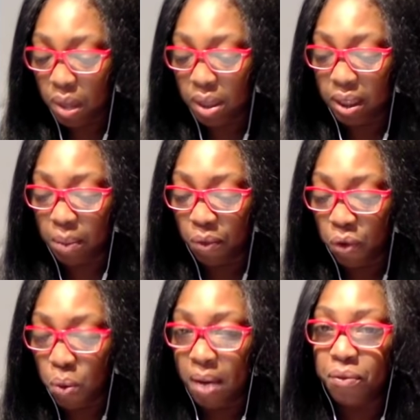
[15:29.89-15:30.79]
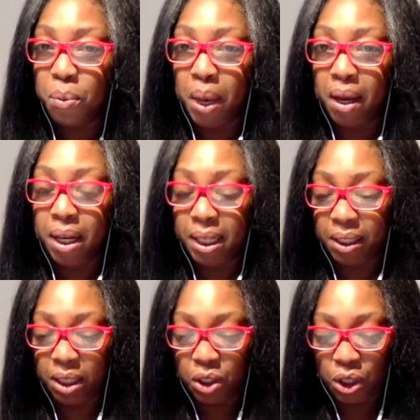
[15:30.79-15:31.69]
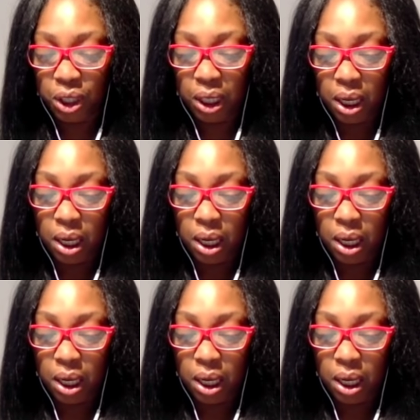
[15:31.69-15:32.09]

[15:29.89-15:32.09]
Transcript: some of you have to make a decision.